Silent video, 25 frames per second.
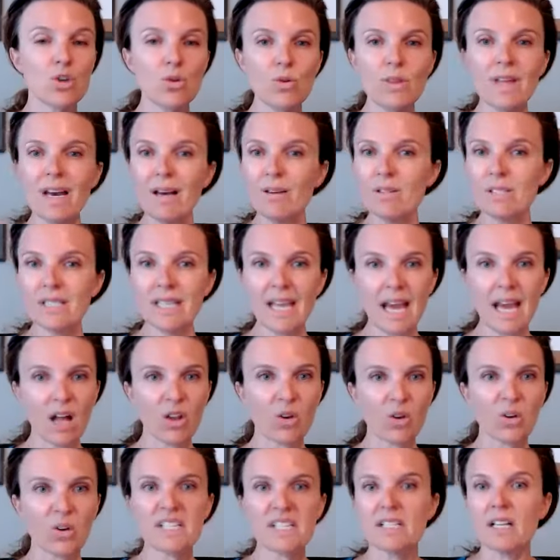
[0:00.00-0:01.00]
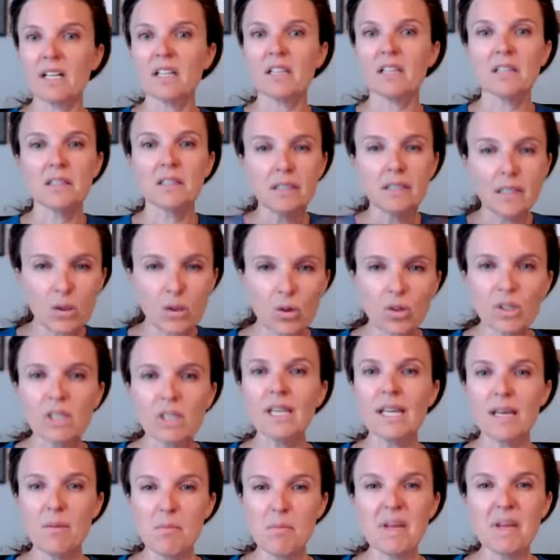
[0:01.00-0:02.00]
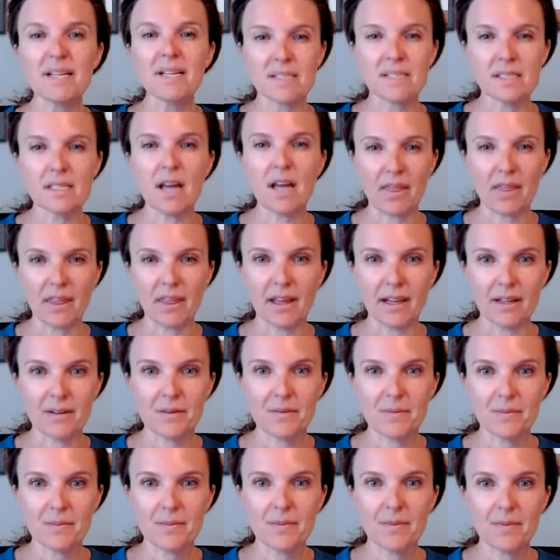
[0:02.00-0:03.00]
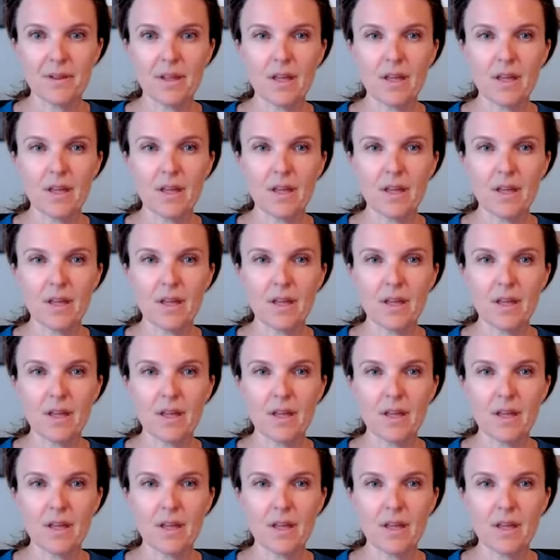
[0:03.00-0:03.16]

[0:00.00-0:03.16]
2000 calories literally means nothing.